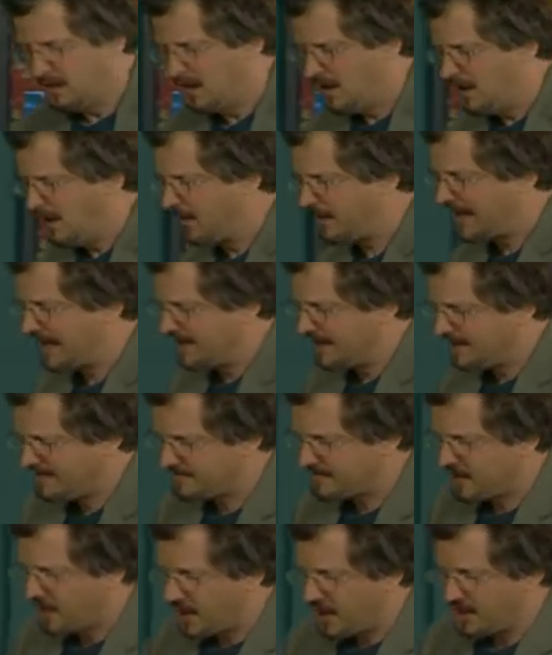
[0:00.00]
Okay, let's
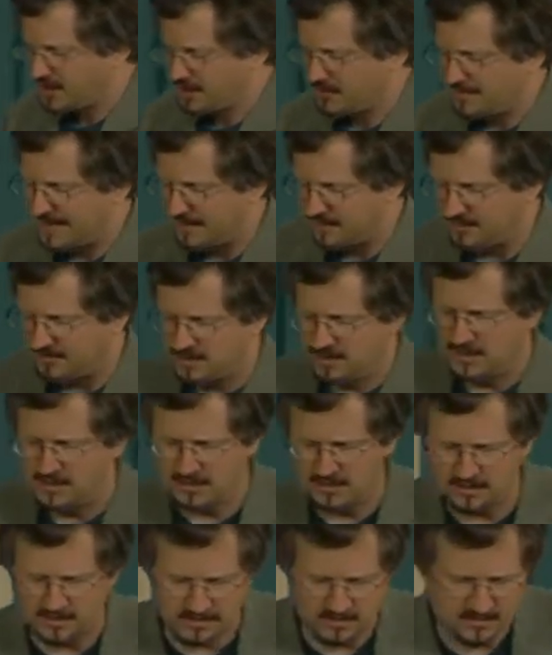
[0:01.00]
talk about
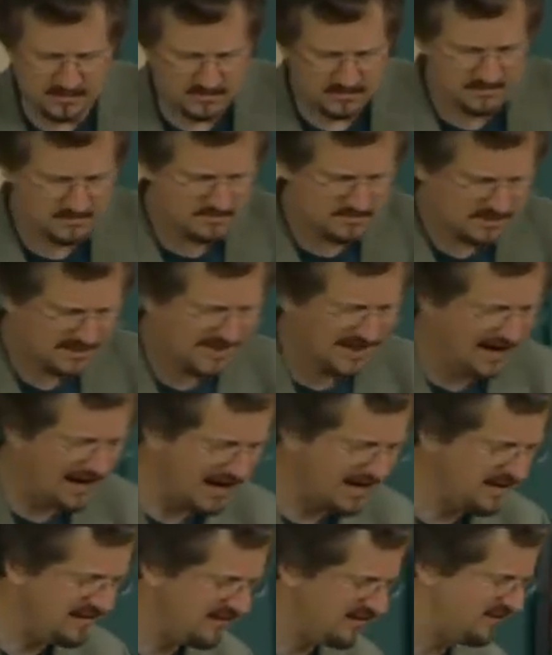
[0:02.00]
the
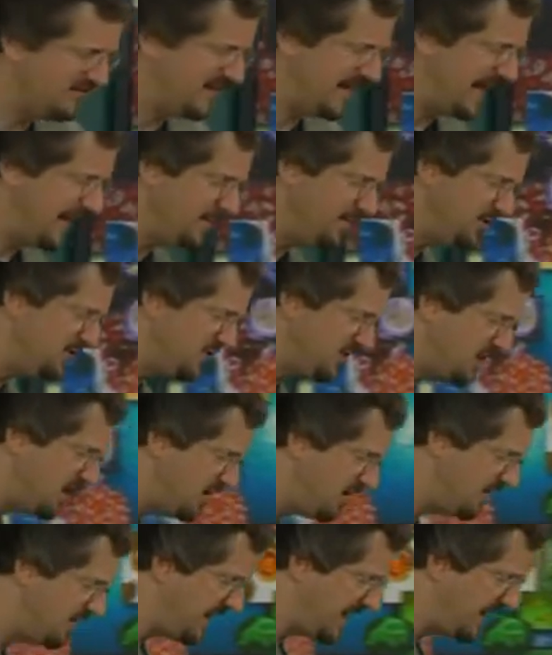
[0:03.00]
kinds of damage
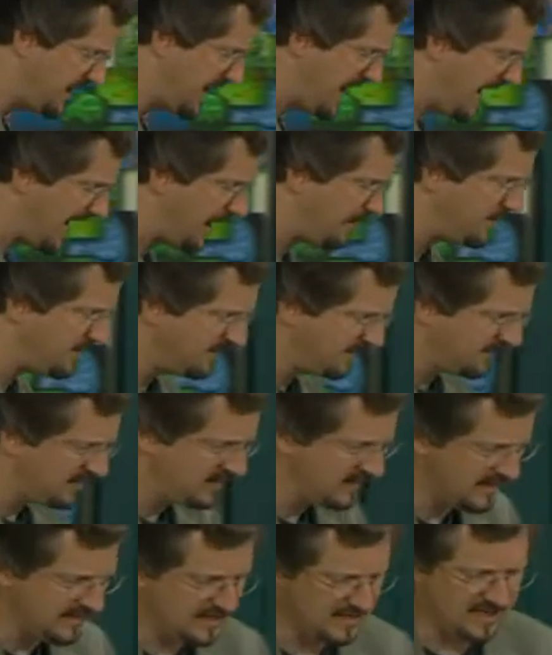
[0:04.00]
that happens in
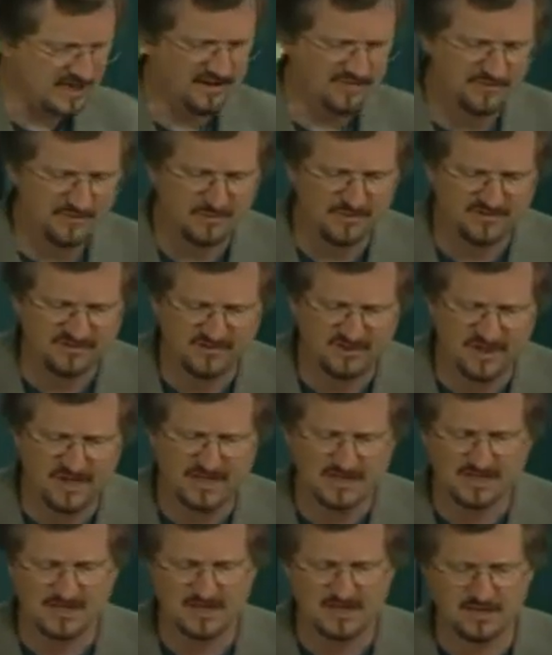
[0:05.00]
DNA from a
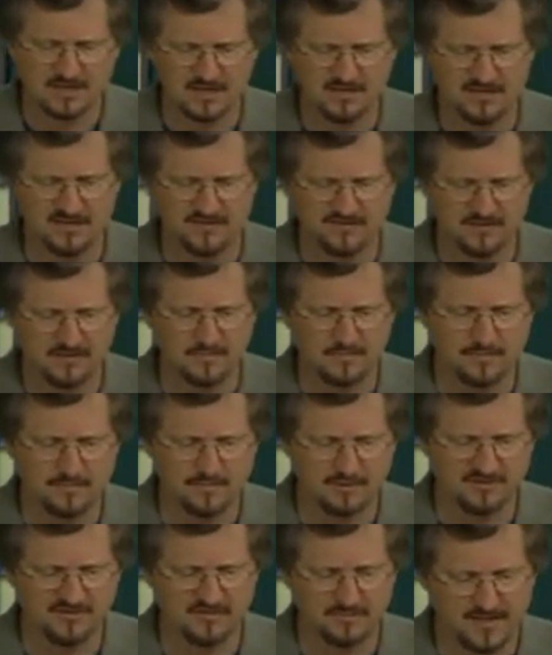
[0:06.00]
slightly different
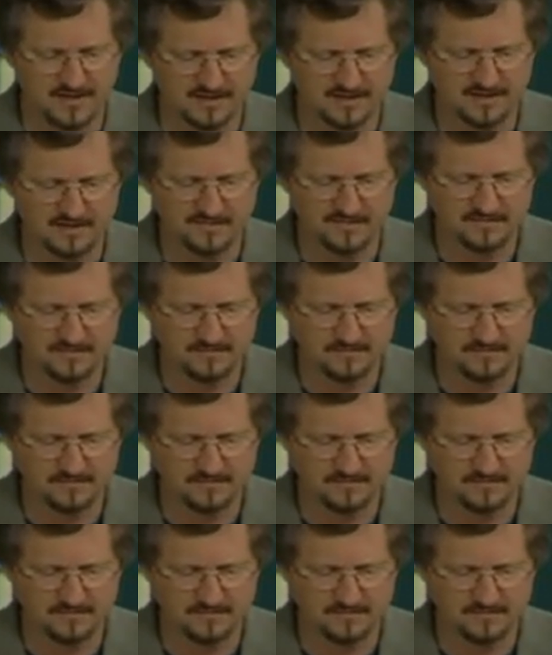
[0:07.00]
perspective.